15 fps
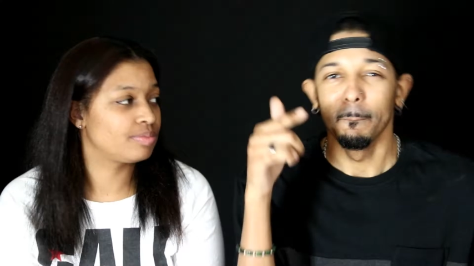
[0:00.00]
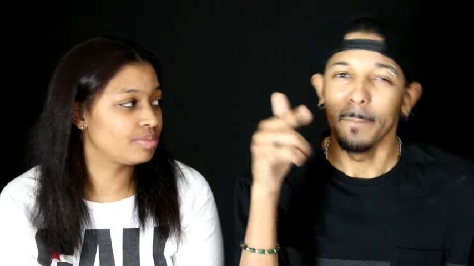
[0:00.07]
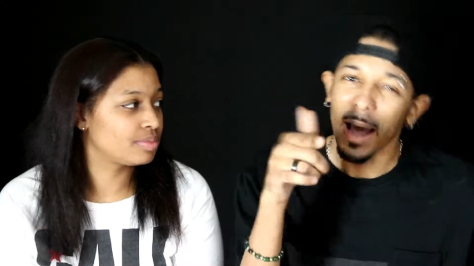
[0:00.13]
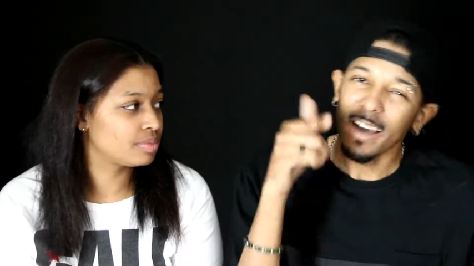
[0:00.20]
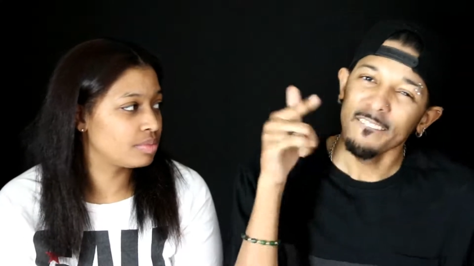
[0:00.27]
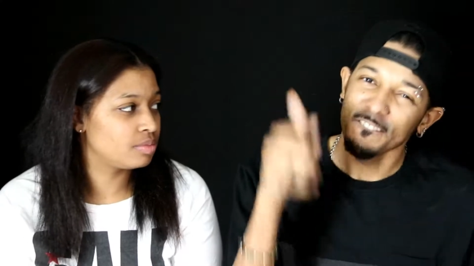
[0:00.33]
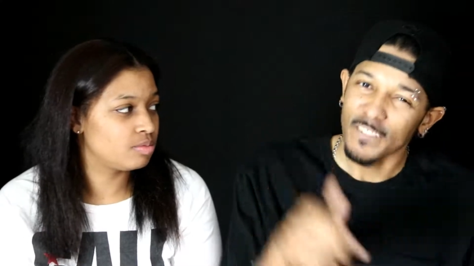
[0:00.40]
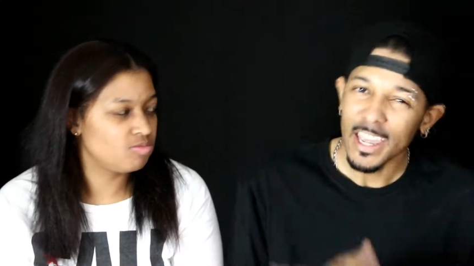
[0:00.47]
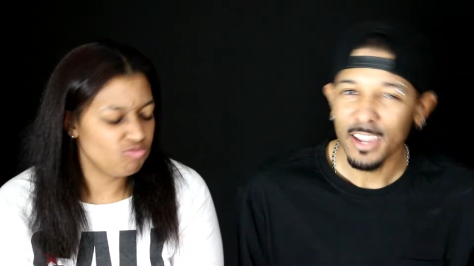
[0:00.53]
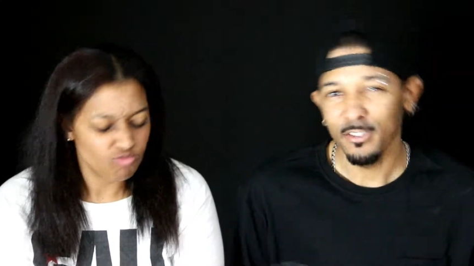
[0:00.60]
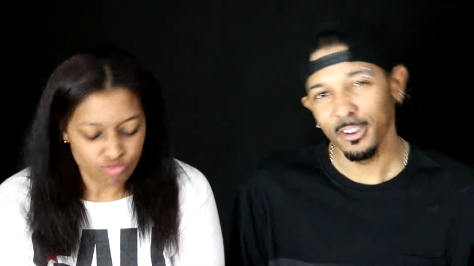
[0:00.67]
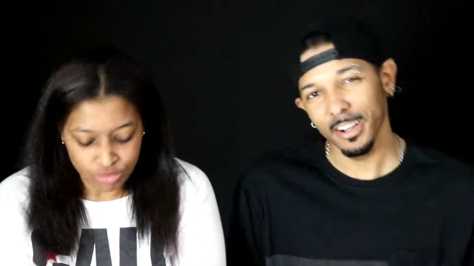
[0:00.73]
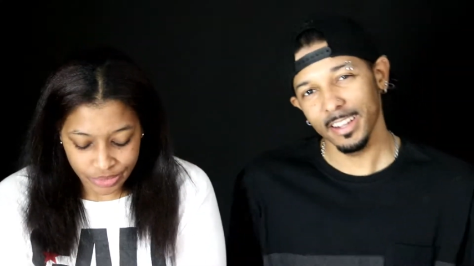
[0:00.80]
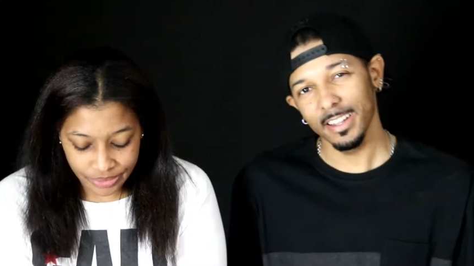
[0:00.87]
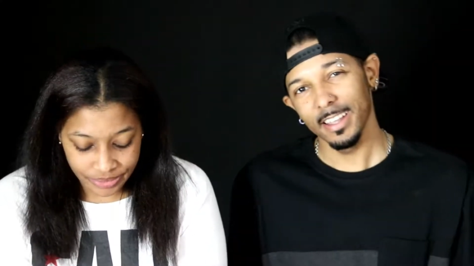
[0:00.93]
Speaker 1: my
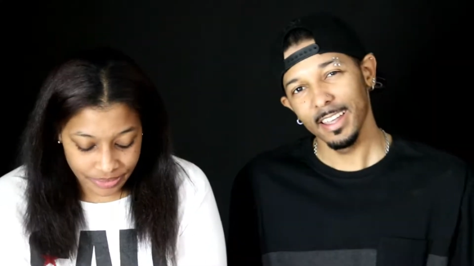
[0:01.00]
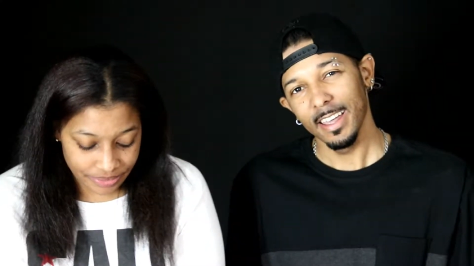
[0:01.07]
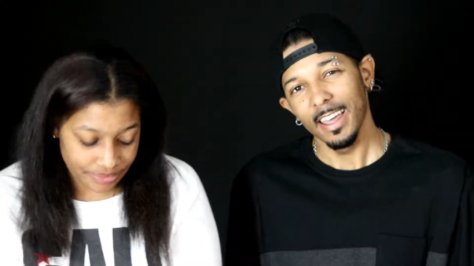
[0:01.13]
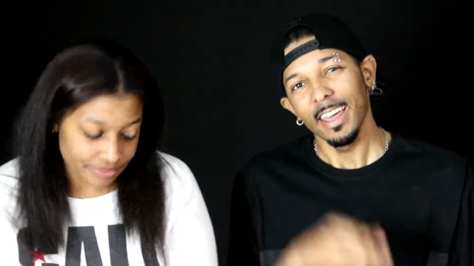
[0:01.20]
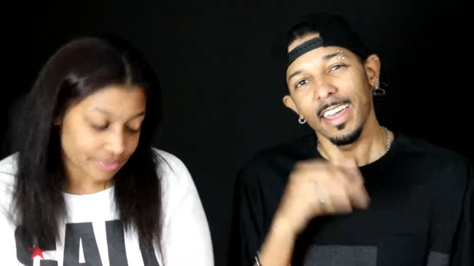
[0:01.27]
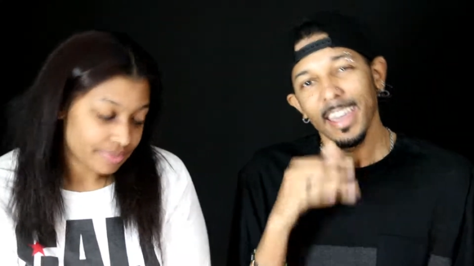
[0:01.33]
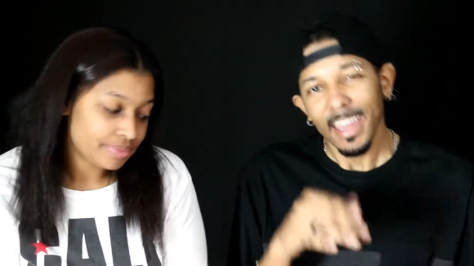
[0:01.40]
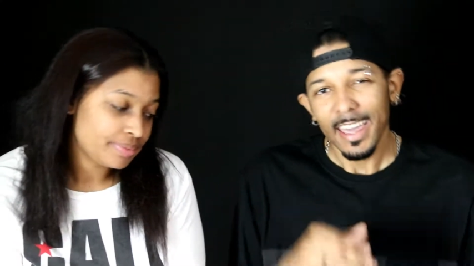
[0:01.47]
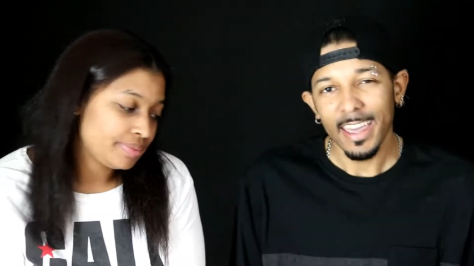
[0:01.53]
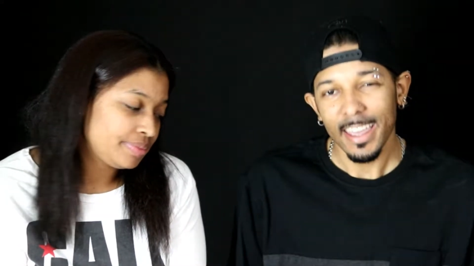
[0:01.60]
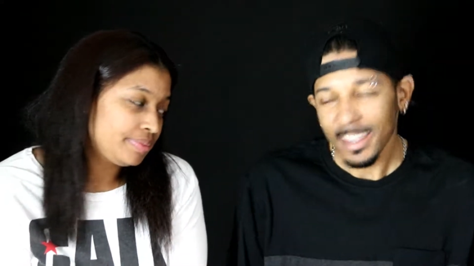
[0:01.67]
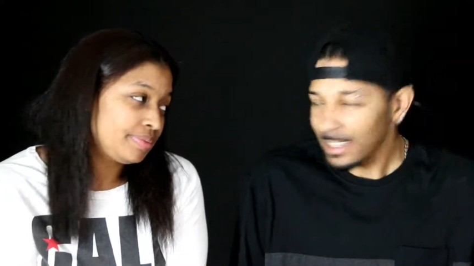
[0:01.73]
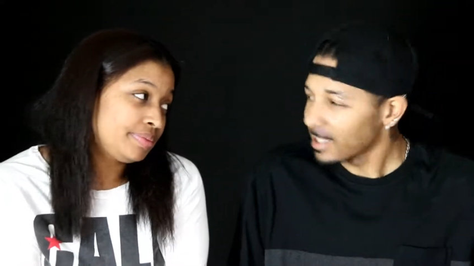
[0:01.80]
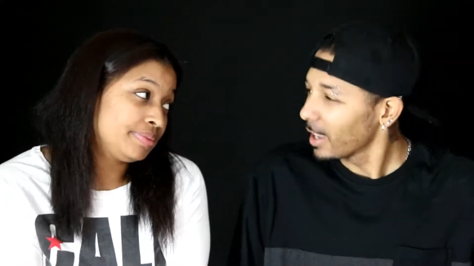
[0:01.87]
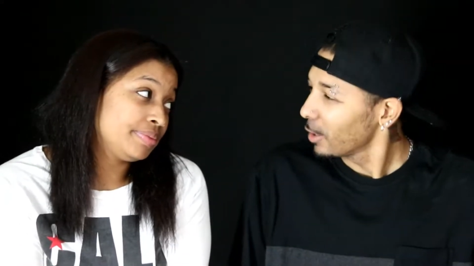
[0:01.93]
favorite
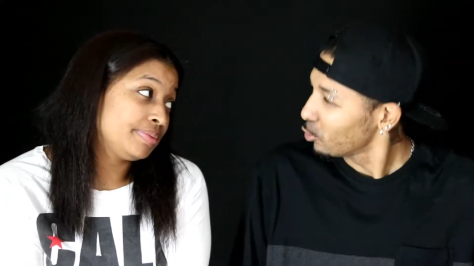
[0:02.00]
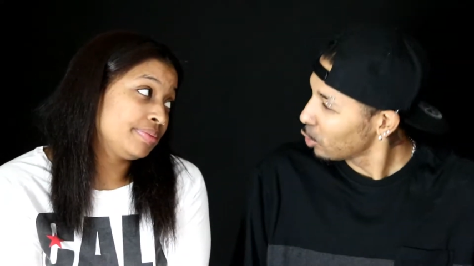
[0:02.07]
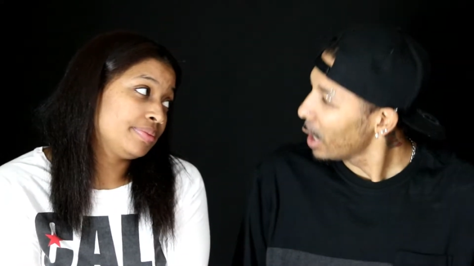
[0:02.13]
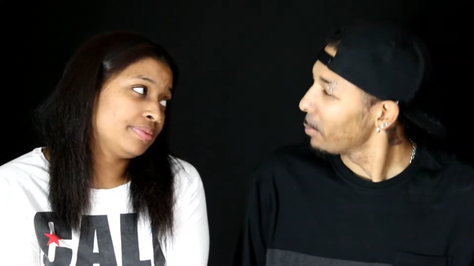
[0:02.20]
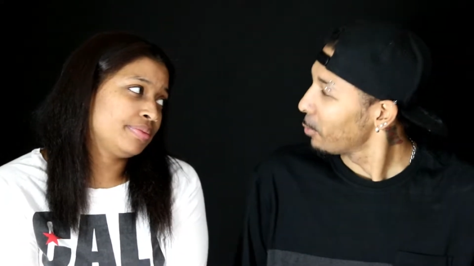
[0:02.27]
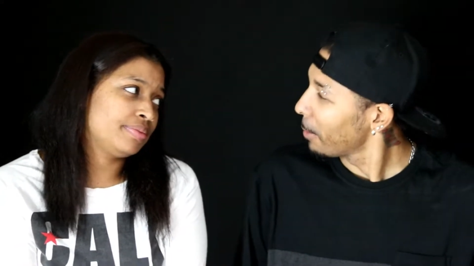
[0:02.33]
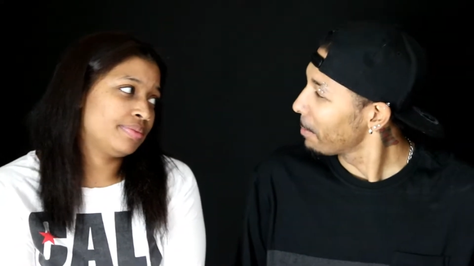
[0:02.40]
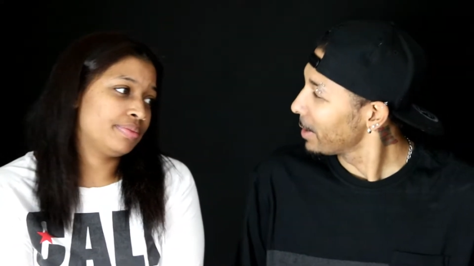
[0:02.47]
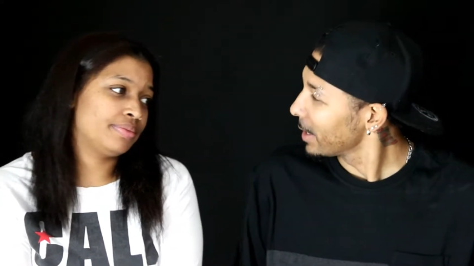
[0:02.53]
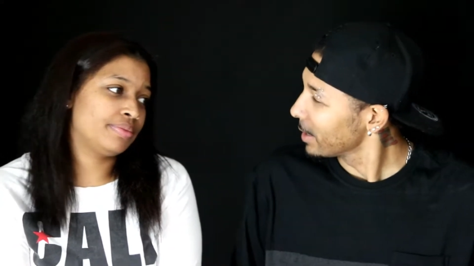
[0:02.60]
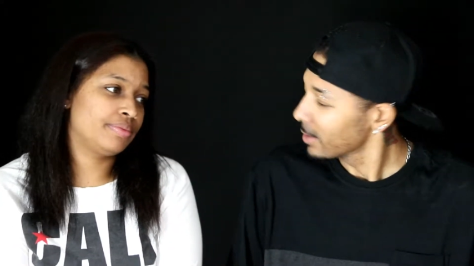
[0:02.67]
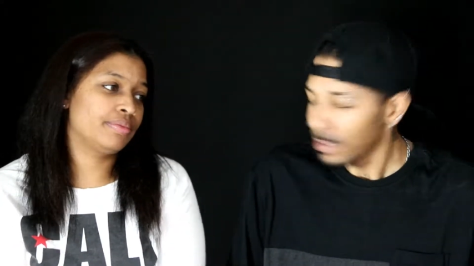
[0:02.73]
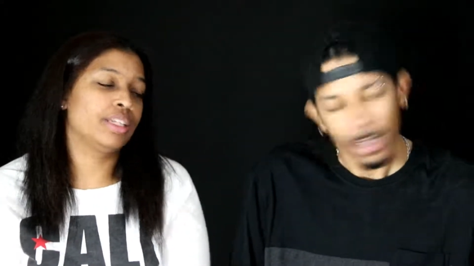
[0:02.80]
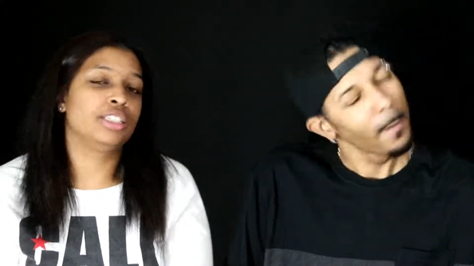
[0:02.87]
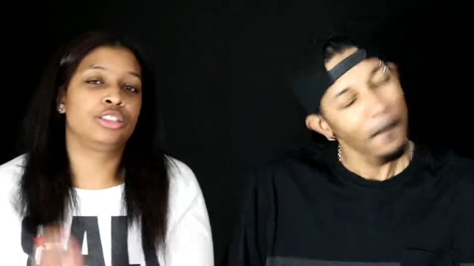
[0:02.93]
is, drumroll
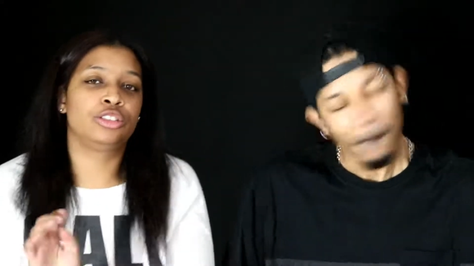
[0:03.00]
please,